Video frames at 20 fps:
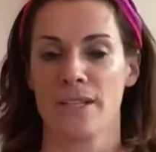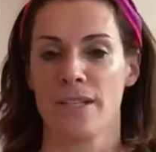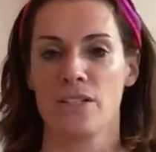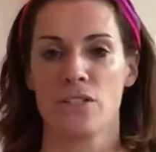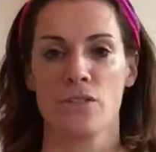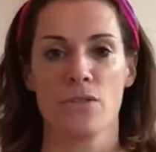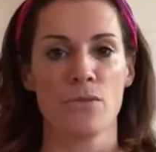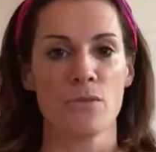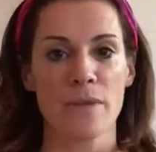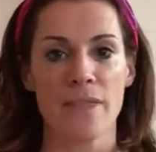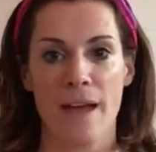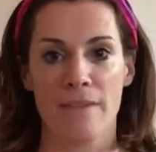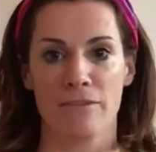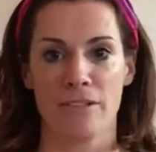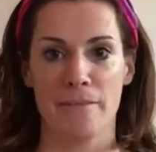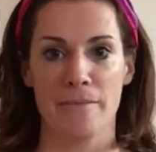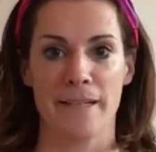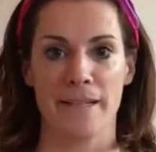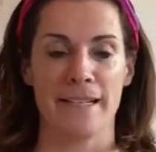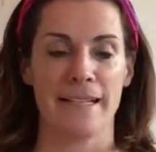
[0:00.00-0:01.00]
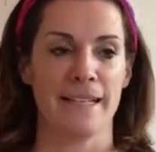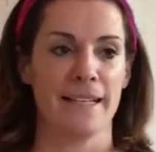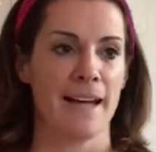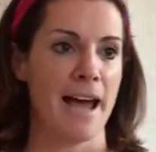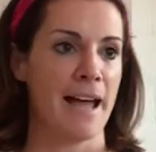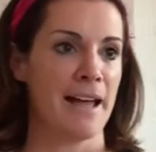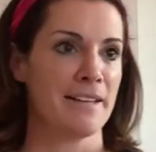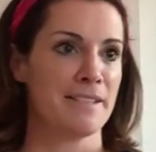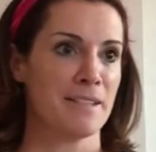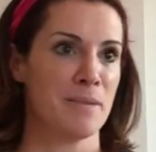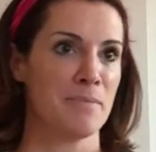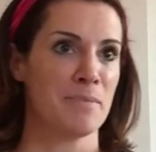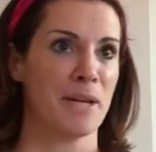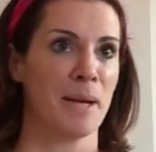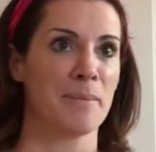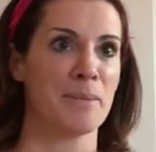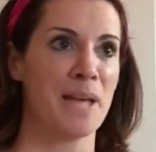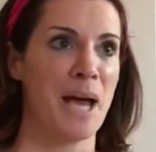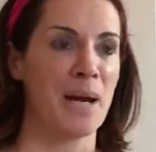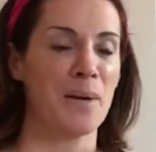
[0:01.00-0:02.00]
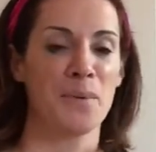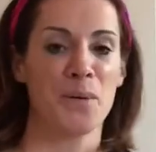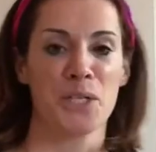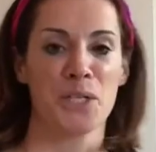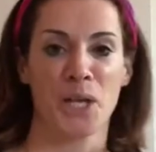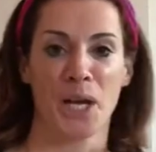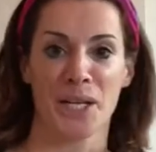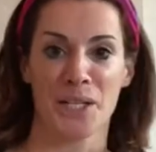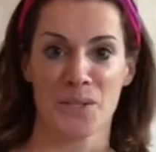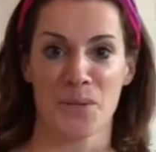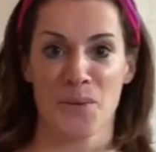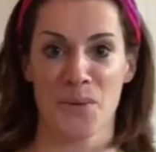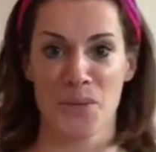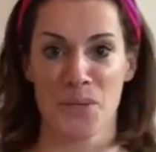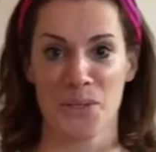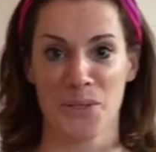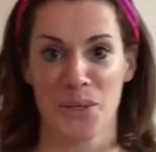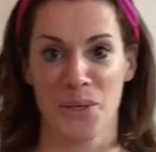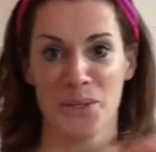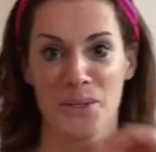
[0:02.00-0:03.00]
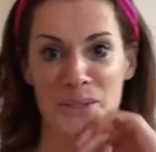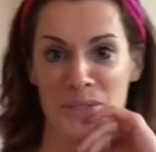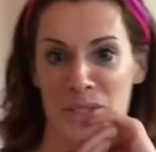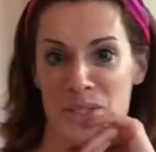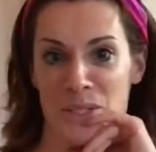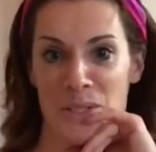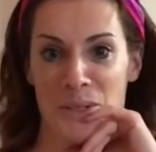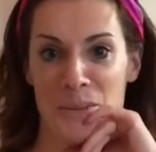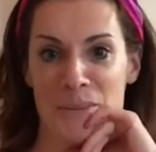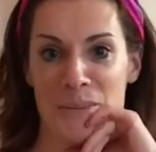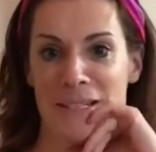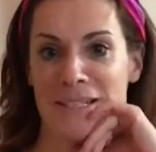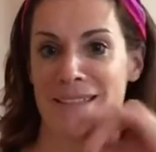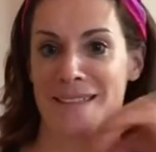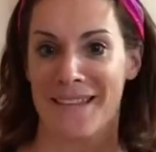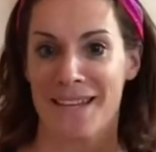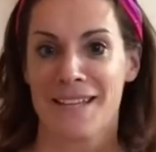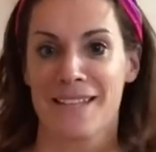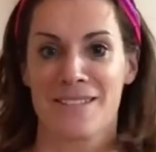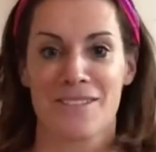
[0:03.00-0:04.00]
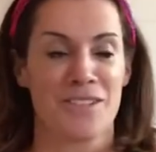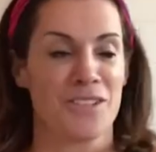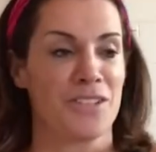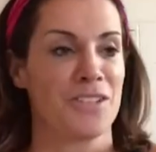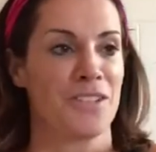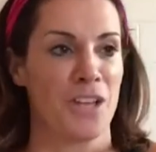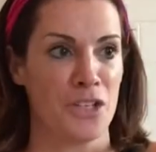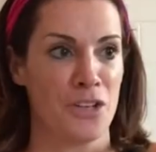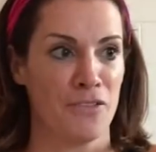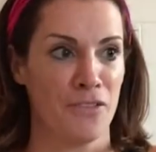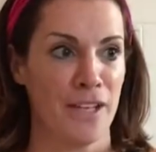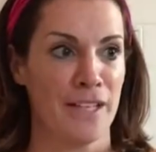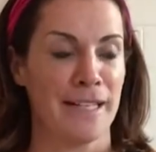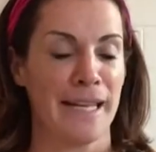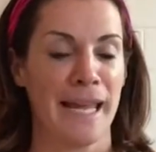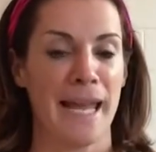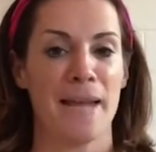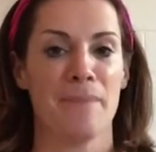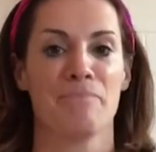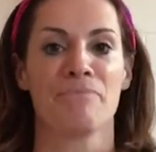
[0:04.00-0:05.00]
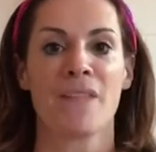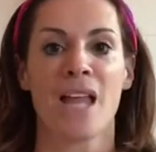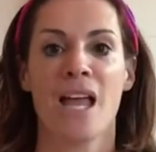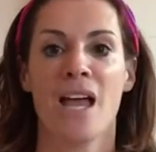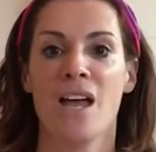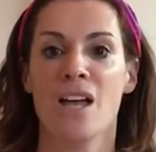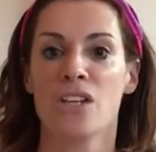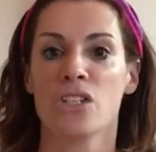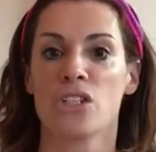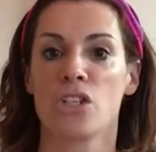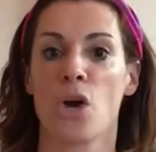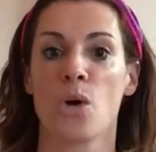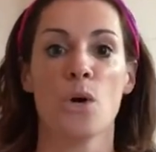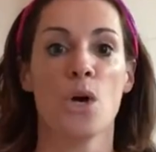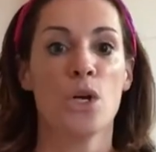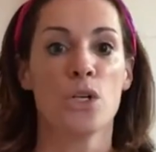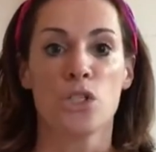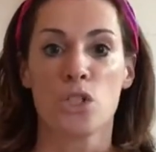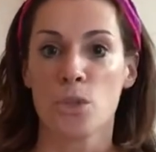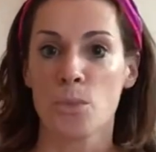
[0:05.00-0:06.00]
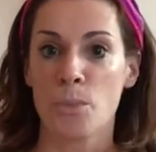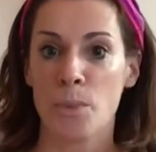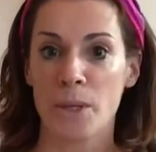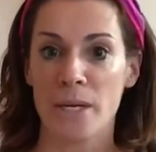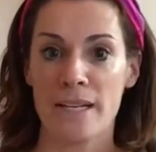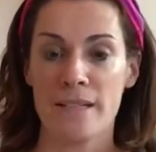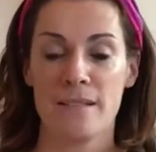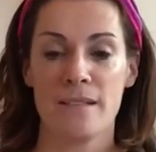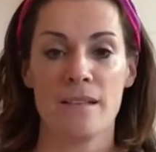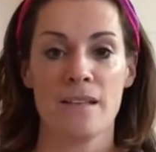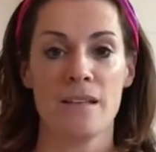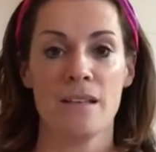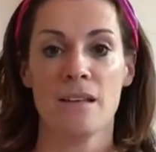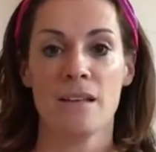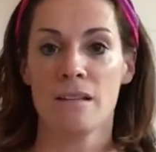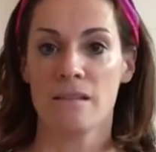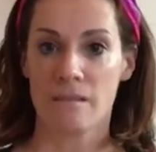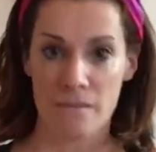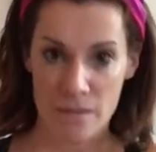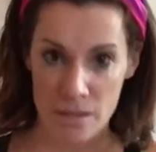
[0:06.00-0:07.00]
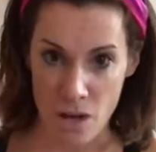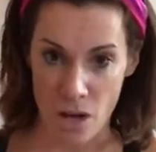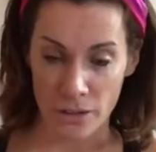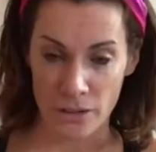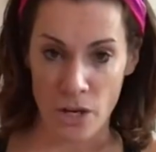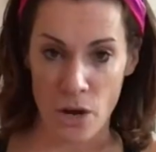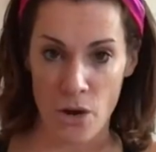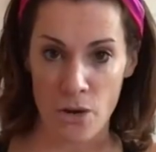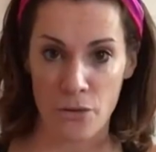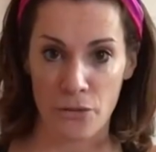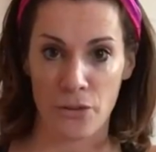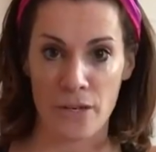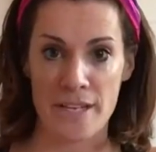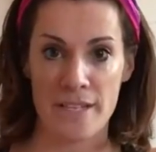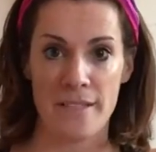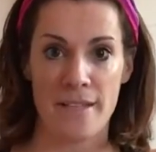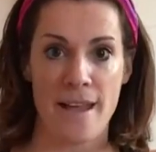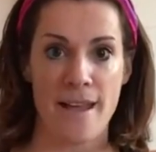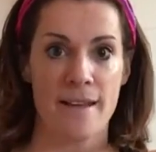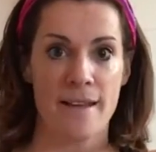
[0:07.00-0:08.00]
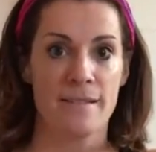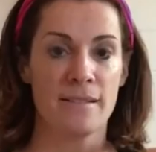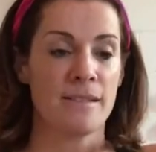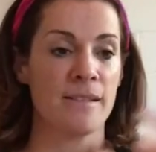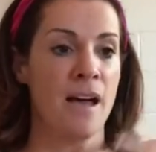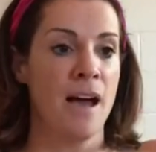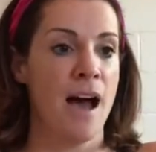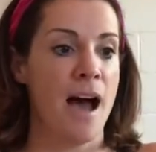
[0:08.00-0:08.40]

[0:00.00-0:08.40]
I do it with everybody. I sometimes kind of wish I could do it with adults too, because I think it's just such a fun game. So super easy. It's called Yoga Freeze Dance.